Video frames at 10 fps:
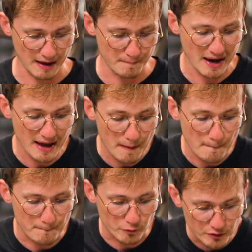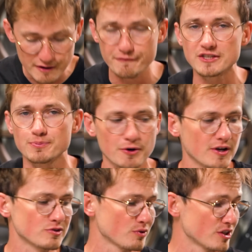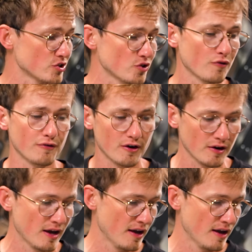And my brief experience with it so far